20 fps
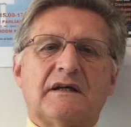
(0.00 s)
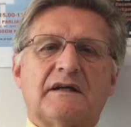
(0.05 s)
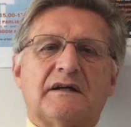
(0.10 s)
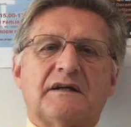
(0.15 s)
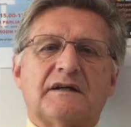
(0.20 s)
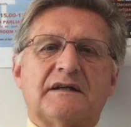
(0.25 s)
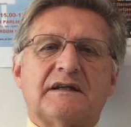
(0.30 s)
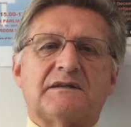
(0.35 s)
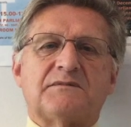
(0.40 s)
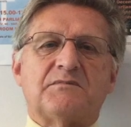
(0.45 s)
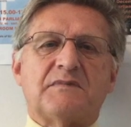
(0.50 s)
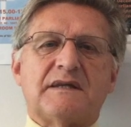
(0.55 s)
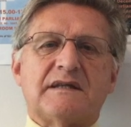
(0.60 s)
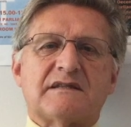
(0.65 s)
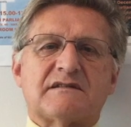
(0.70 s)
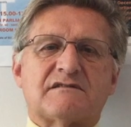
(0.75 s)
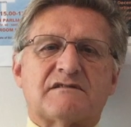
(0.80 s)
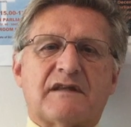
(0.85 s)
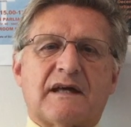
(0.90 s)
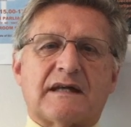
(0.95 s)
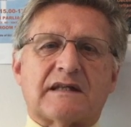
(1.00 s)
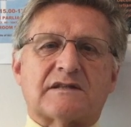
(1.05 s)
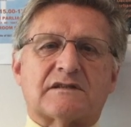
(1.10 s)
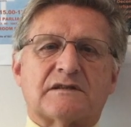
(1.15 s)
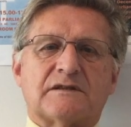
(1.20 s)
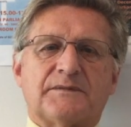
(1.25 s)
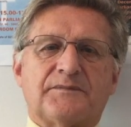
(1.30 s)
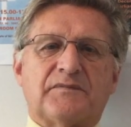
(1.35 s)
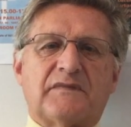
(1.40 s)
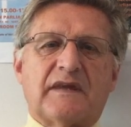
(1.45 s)
it means that
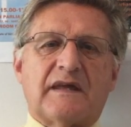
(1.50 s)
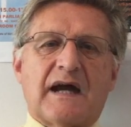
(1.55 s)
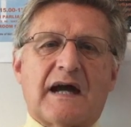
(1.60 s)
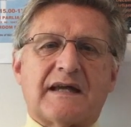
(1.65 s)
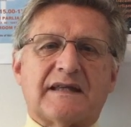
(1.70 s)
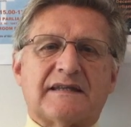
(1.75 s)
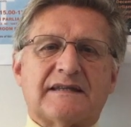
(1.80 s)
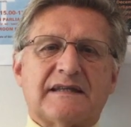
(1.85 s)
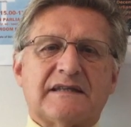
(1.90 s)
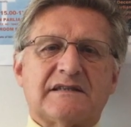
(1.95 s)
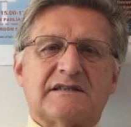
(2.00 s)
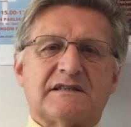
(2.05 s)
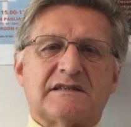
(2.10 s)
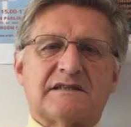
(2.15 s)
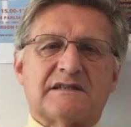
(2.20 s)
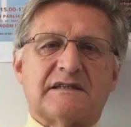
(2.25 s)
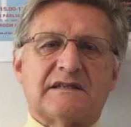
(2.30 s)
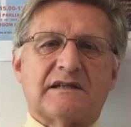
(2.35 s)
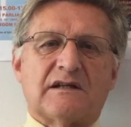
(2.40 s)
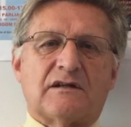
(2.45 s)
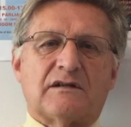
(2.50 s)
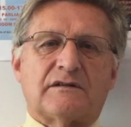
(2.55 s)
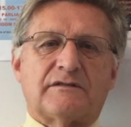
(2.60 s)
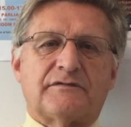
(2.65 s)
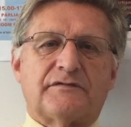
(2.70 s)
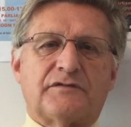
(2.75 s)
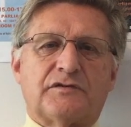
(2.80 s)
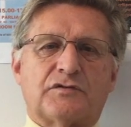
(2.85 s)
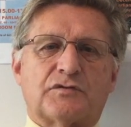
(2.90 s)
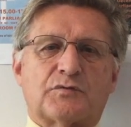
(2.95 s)
the identity
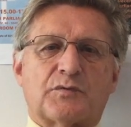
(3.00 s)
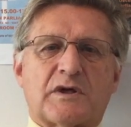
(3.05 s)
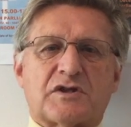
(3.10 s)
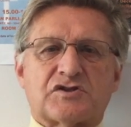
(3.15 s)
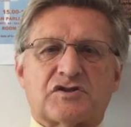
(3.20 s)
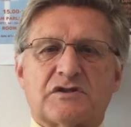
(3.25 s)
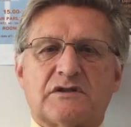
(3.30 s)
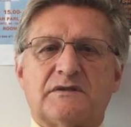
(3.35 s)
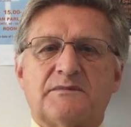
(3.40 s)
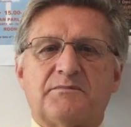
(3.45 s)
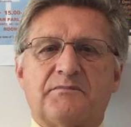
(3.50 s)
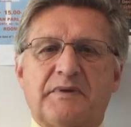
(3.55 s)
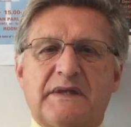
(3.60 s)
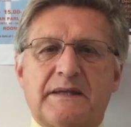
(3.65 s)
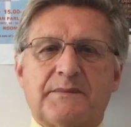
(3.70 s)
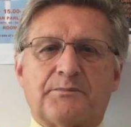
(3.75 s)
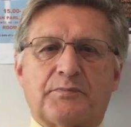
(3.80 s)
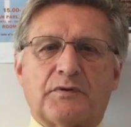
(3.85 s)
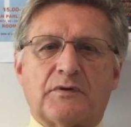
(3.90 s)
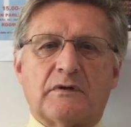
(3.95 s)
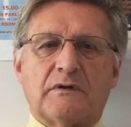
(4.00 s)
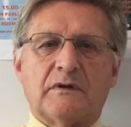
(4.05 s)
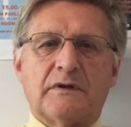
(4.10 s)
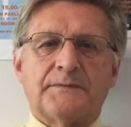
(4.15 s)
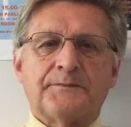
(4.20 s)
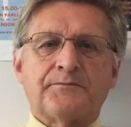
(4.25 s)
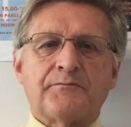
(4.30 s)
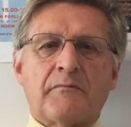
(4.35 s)
of the Russian people